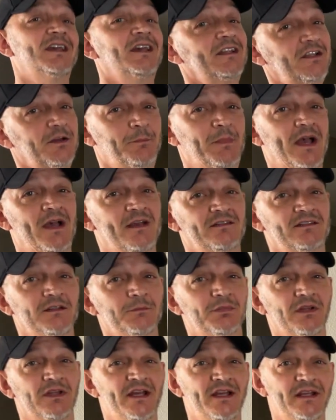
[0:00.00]
and capacity
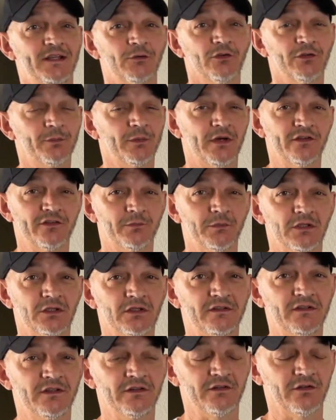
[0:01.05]
planning
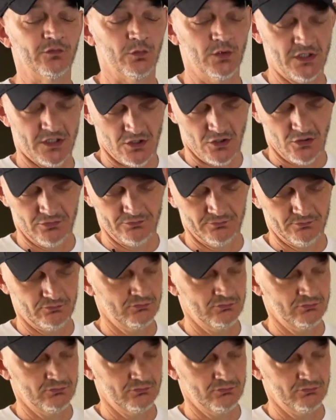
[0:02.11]
responsibilities as well.